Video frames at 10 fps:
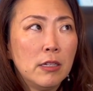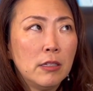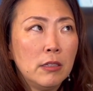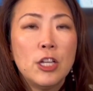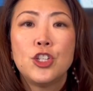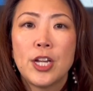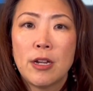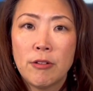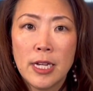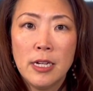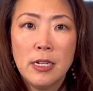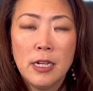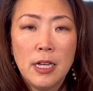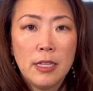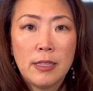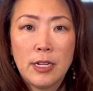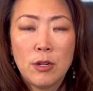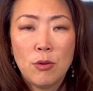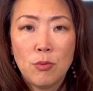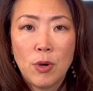lunch area, they
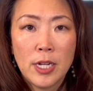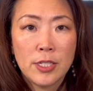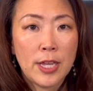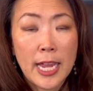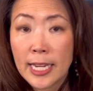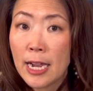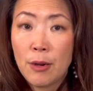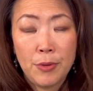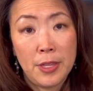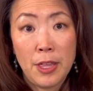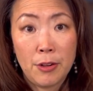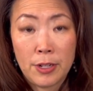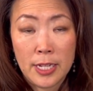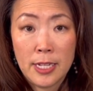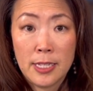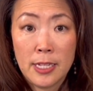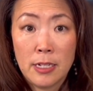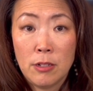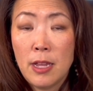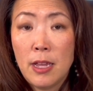don't want to hang out with the other kids
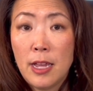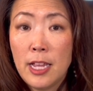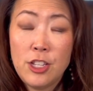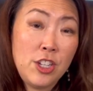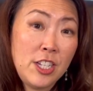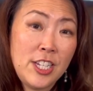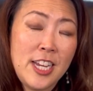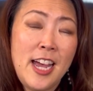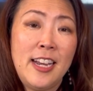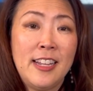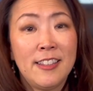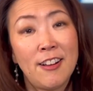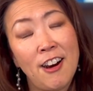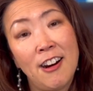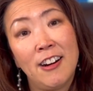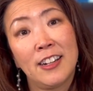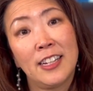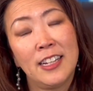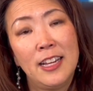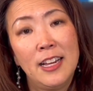and chit chat and talk,
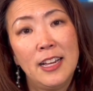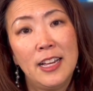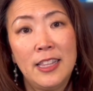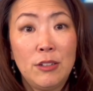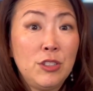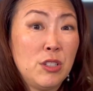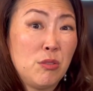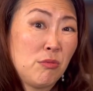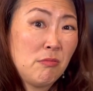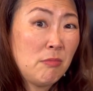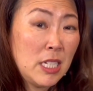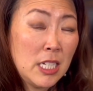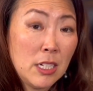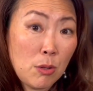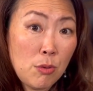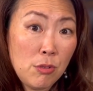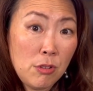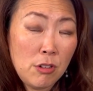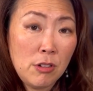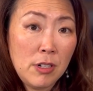and they'll just eat in a
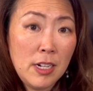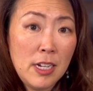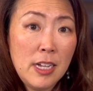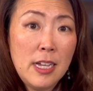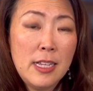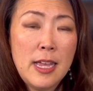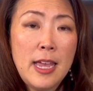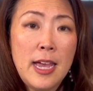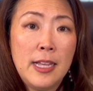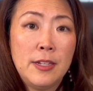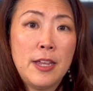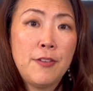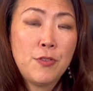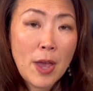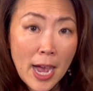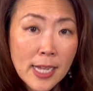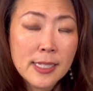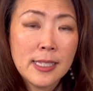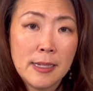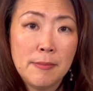corner. And if you
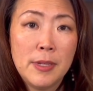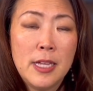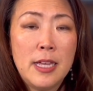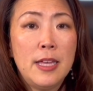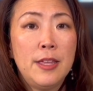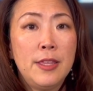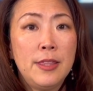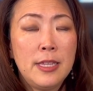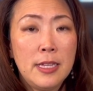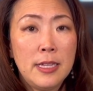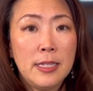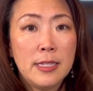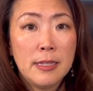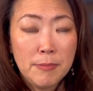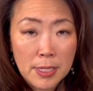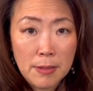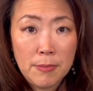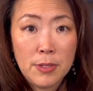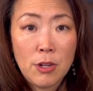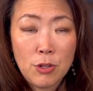ask them, the
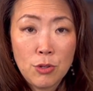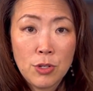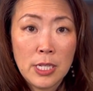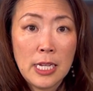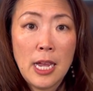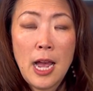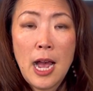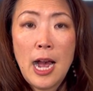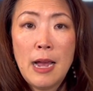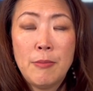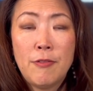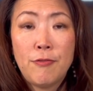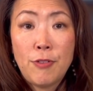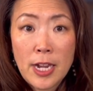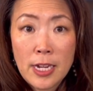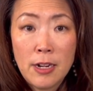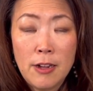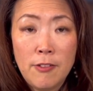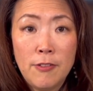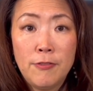symptoms are usually, I'm afraid
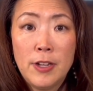of